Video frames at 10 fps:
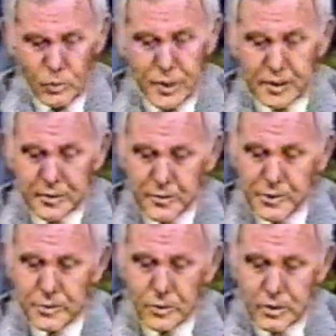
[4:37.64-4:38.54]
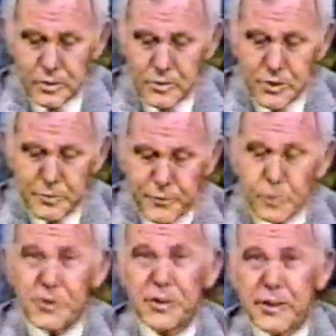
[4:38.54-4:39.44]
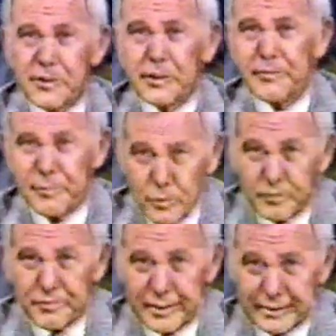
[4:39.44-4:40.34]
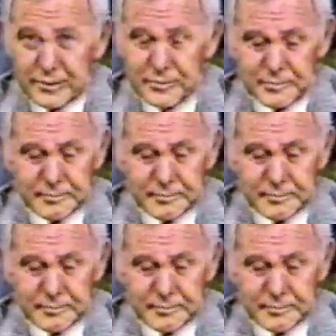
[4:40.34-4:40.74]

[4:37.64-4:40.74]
Wait until the store closes before staging a food fight.